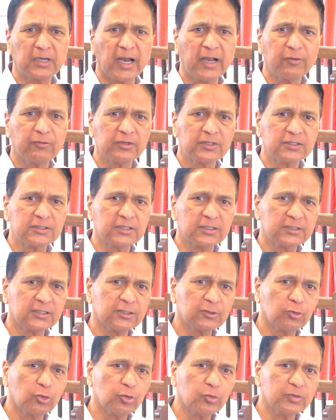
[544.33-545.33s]
track which has
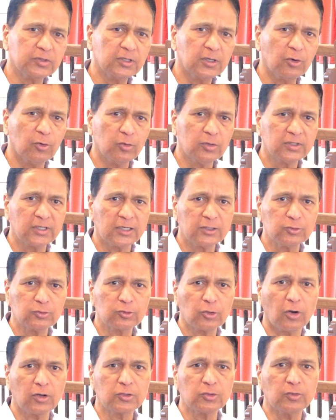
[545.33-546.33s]
nothing to do with the goal that you
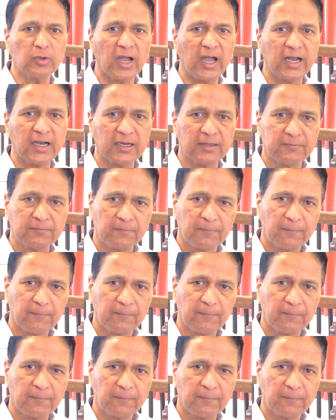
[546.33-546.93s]
thought you had.